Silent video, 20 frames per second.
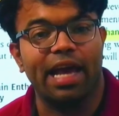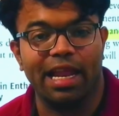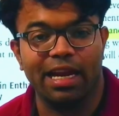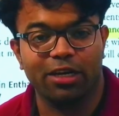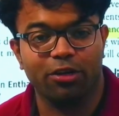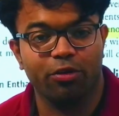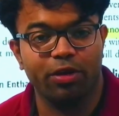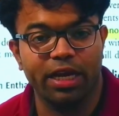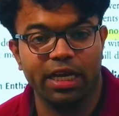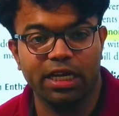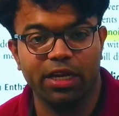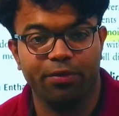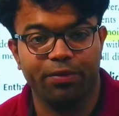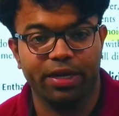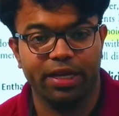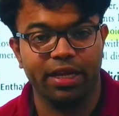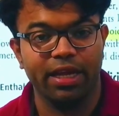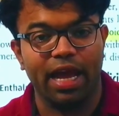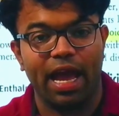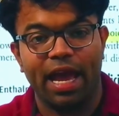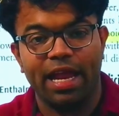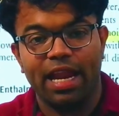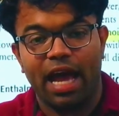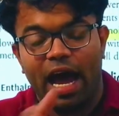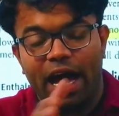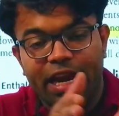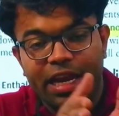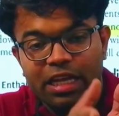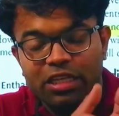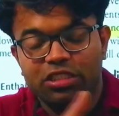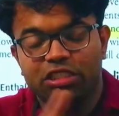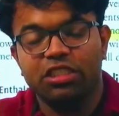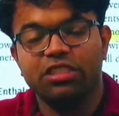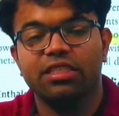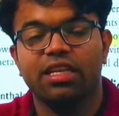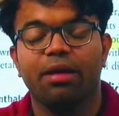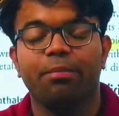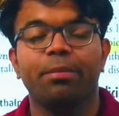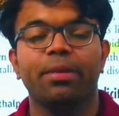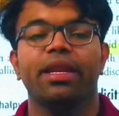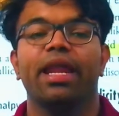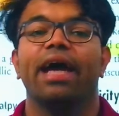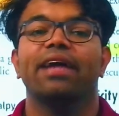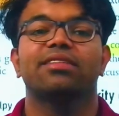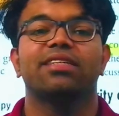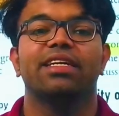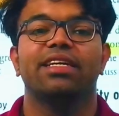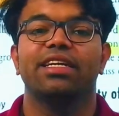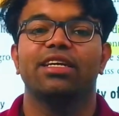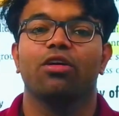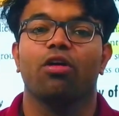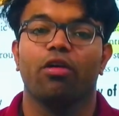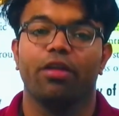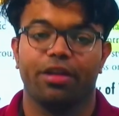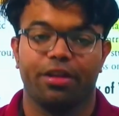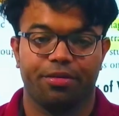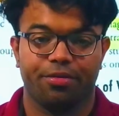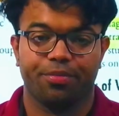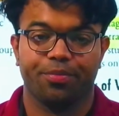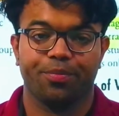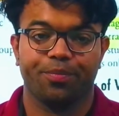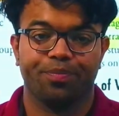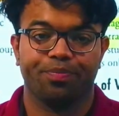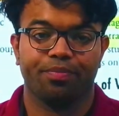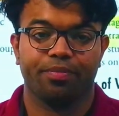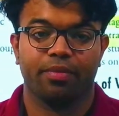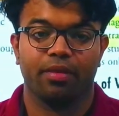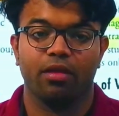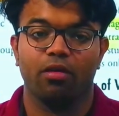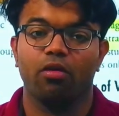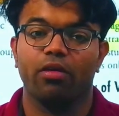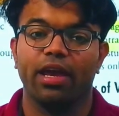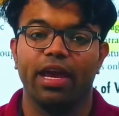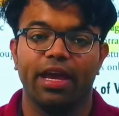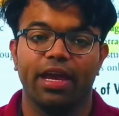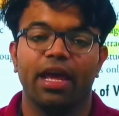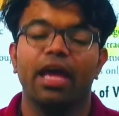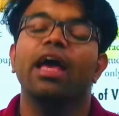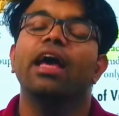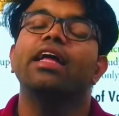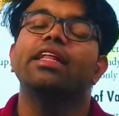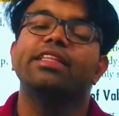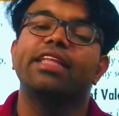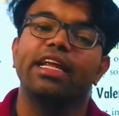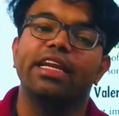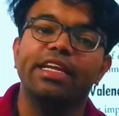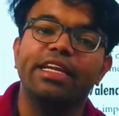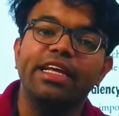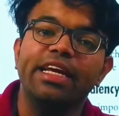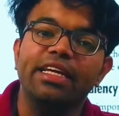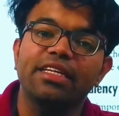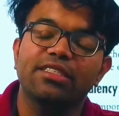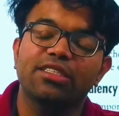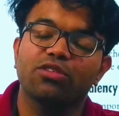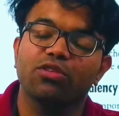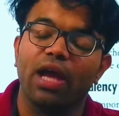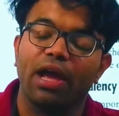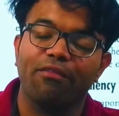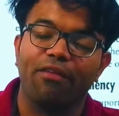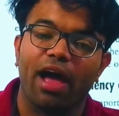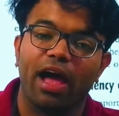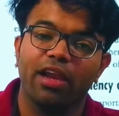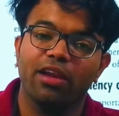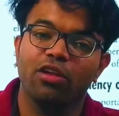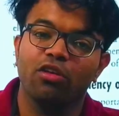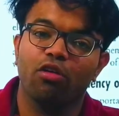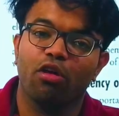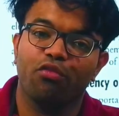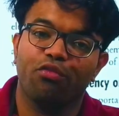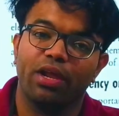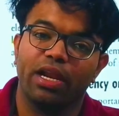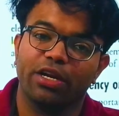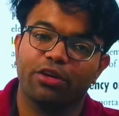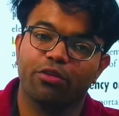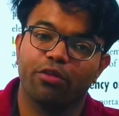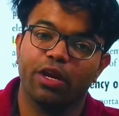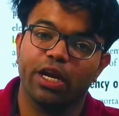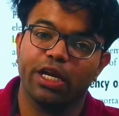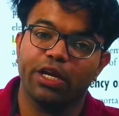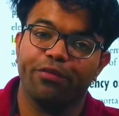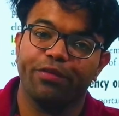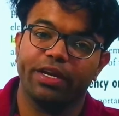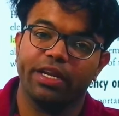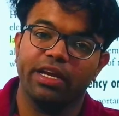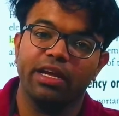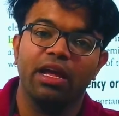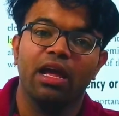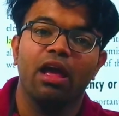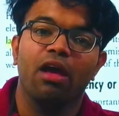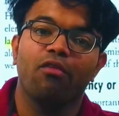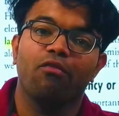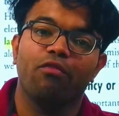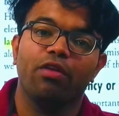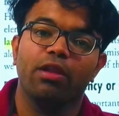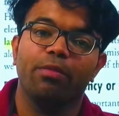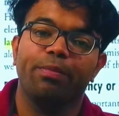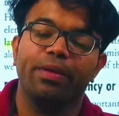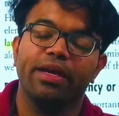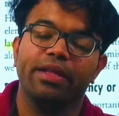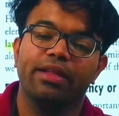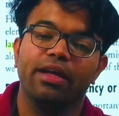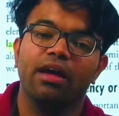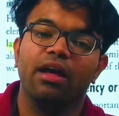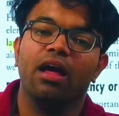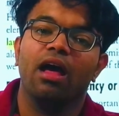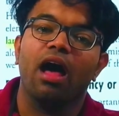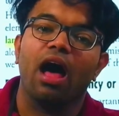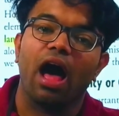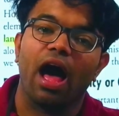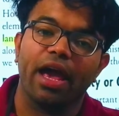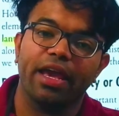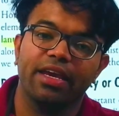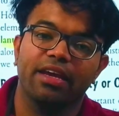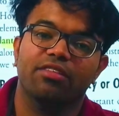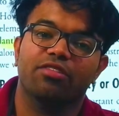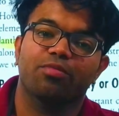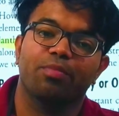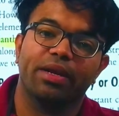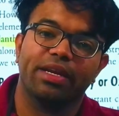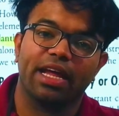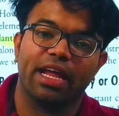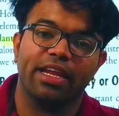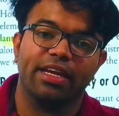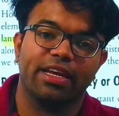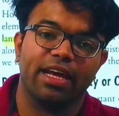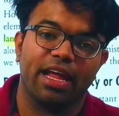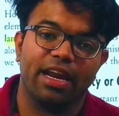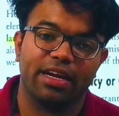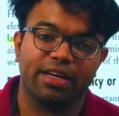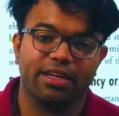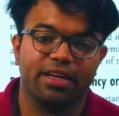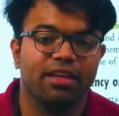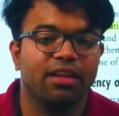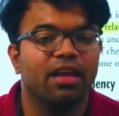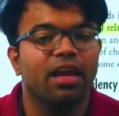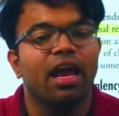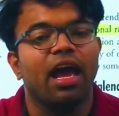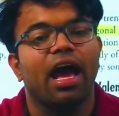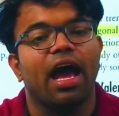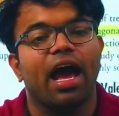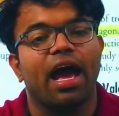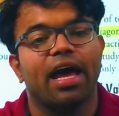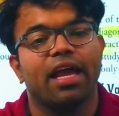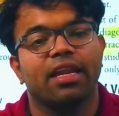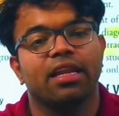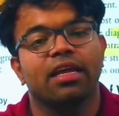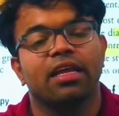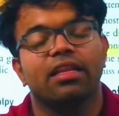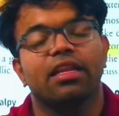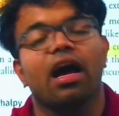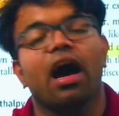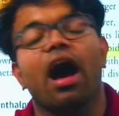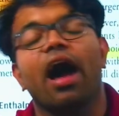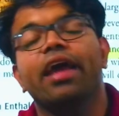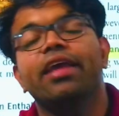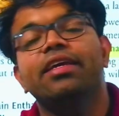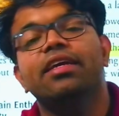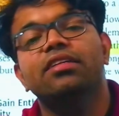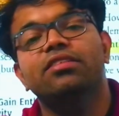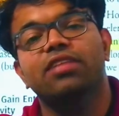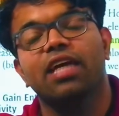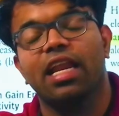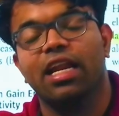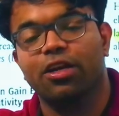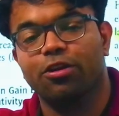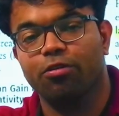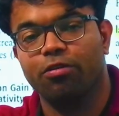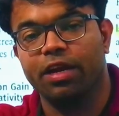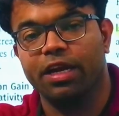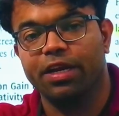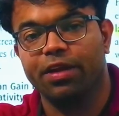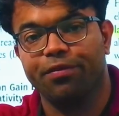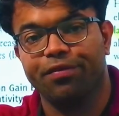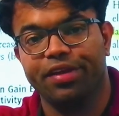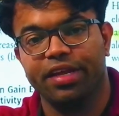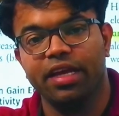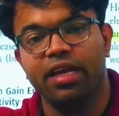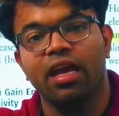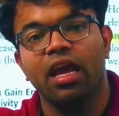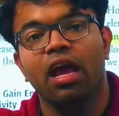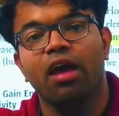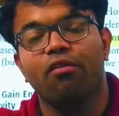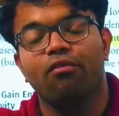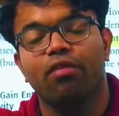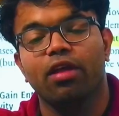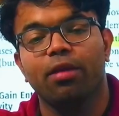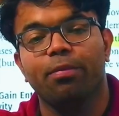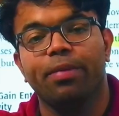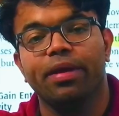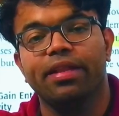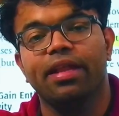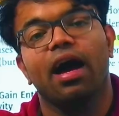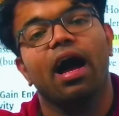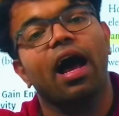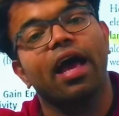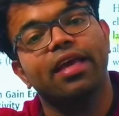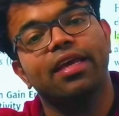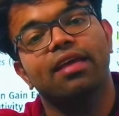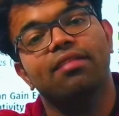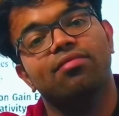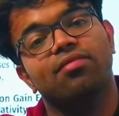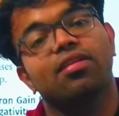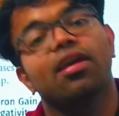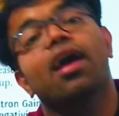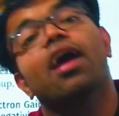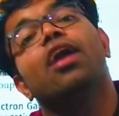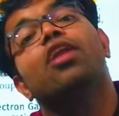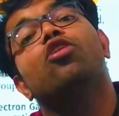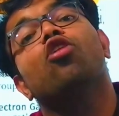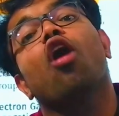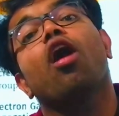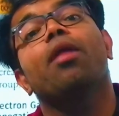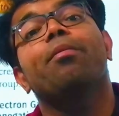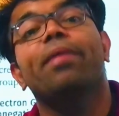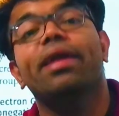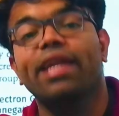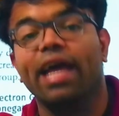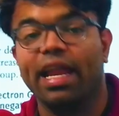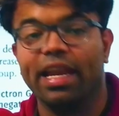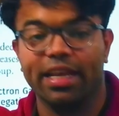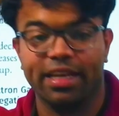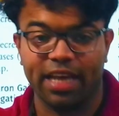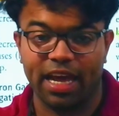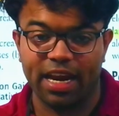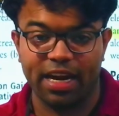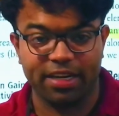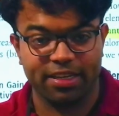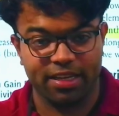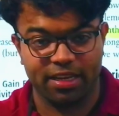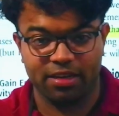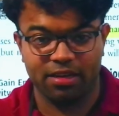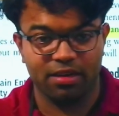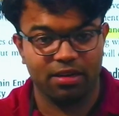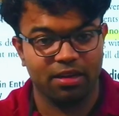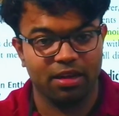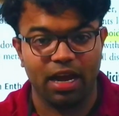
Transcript: the electronegativity and arranging them in ascending order. Okay, the least value of electronegativity will be the highest metallic character, and the highest electronegativity will be the highest non-metallic character.